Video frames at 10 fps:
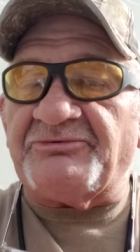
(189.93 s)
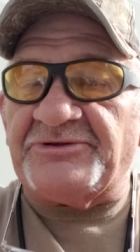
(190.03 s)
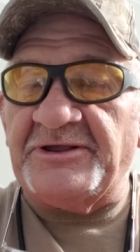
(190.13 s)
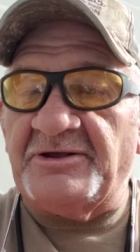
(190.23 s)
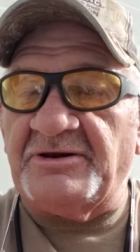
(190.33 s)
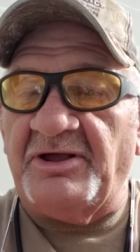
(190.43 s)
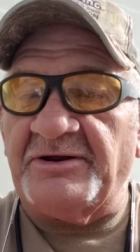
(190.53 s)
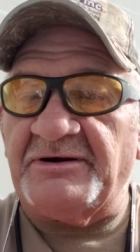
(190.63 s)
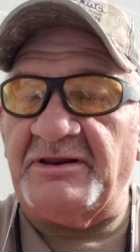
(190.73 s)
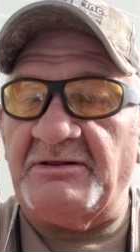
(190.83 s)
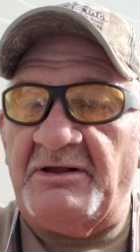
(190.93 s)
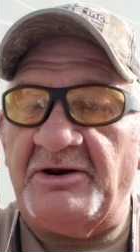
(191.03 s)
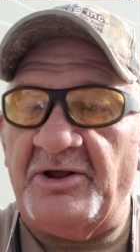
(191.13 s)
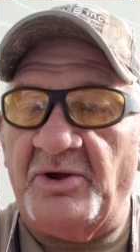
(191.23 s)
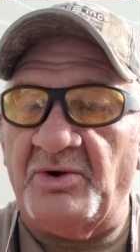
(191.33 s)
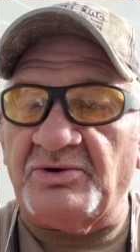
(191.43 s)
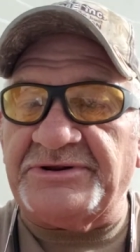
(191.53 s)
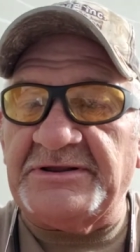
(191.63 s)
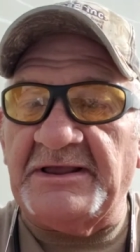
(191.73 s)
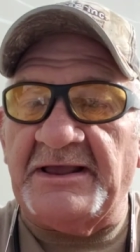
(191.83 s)
still on on hold.
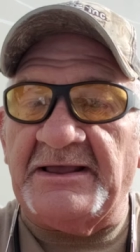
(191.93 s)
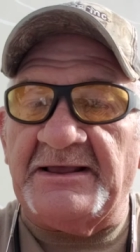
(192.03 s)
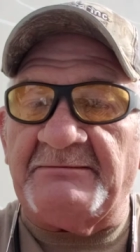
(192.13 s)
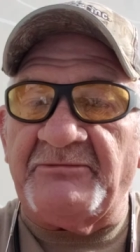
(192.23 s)
Uh,